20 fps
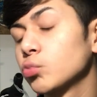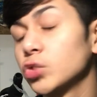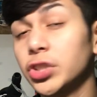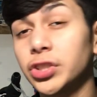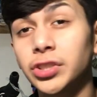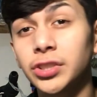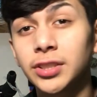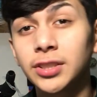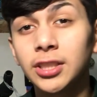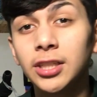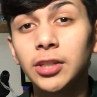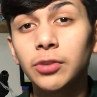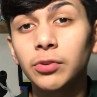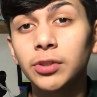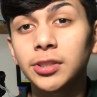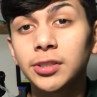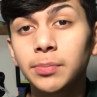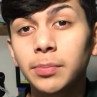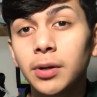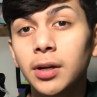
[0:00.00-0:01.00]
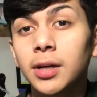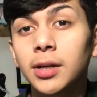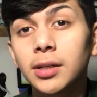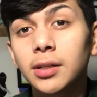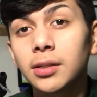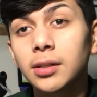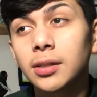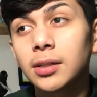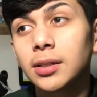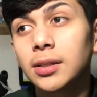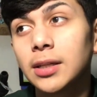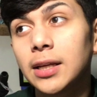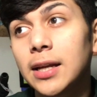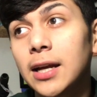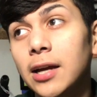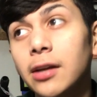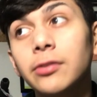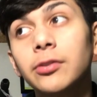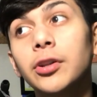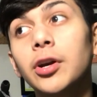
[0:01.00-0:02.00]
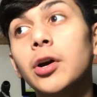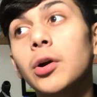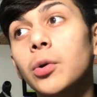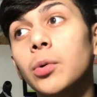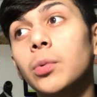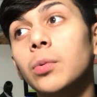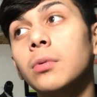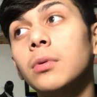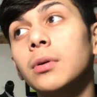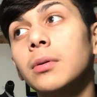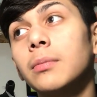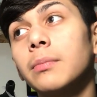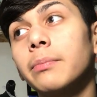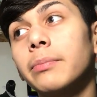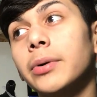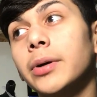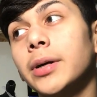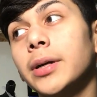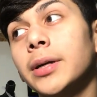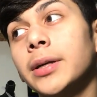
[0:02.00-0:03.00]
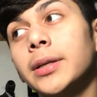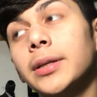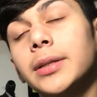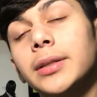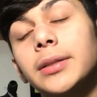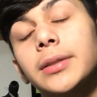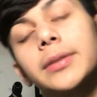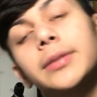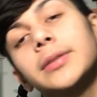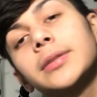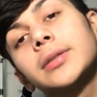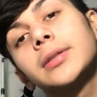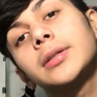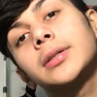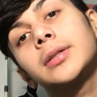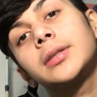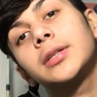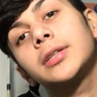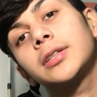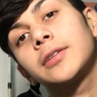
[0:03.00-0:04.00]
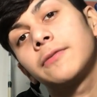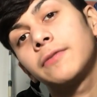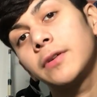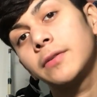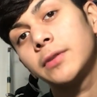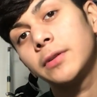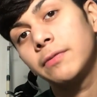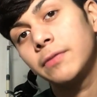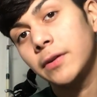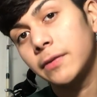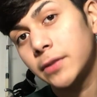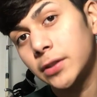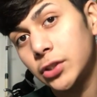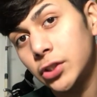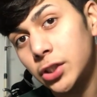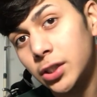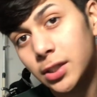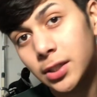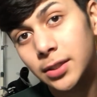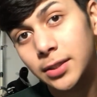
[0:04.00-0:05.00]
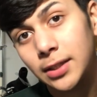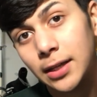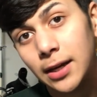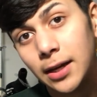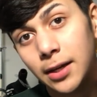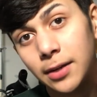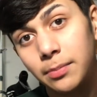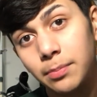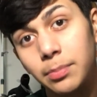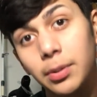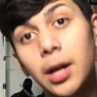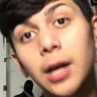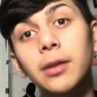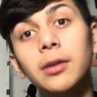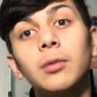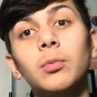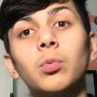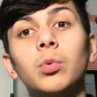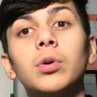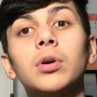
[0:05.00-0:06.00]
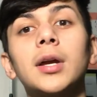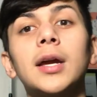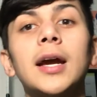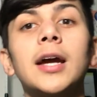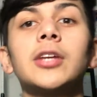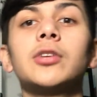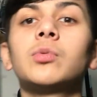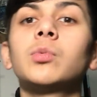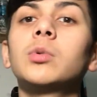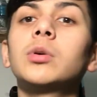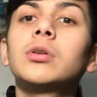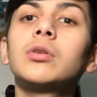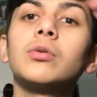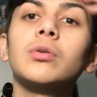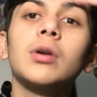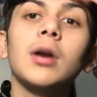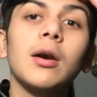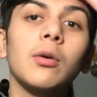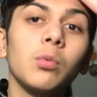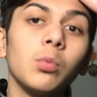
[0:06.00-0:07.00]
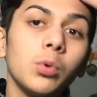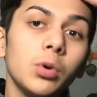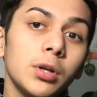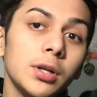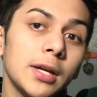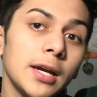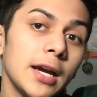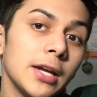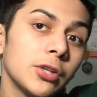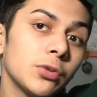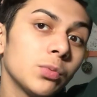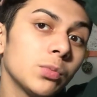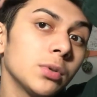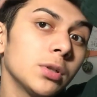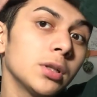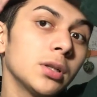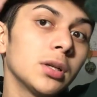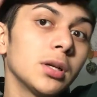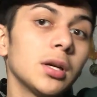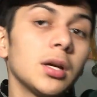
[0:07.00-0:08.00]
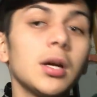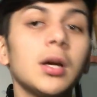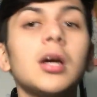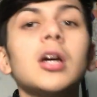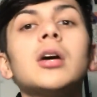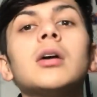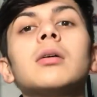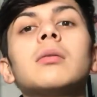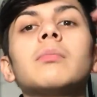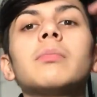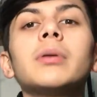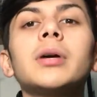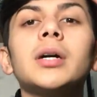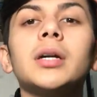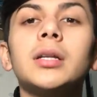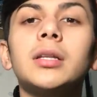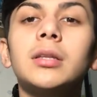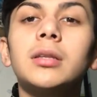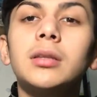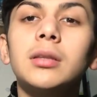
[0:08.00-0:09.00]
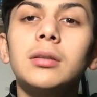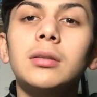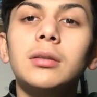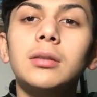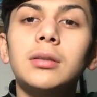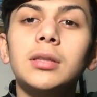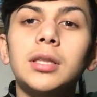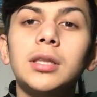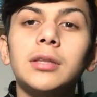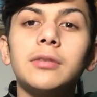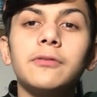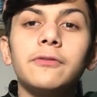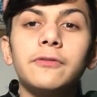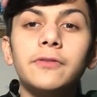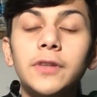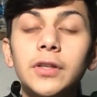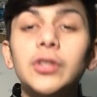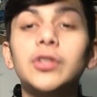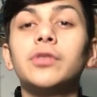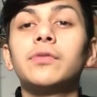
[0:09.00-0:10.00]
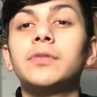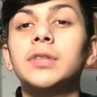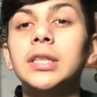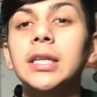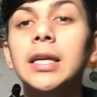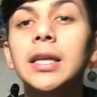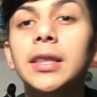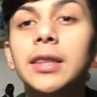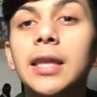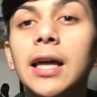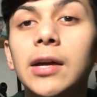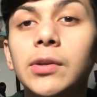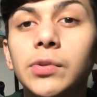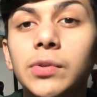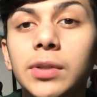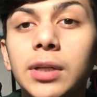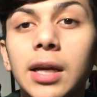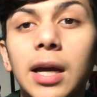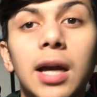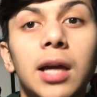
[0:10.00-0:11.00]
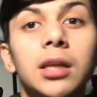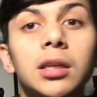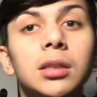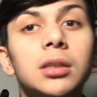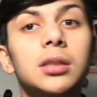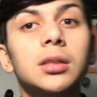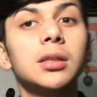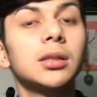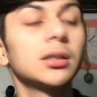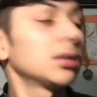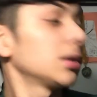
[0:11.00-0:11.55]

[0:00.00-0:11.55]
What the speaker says: there's a secret spot that I know, but there's a 50-50 chance I probably won't catch one, or I would catch one. But fish of 10,000 cast.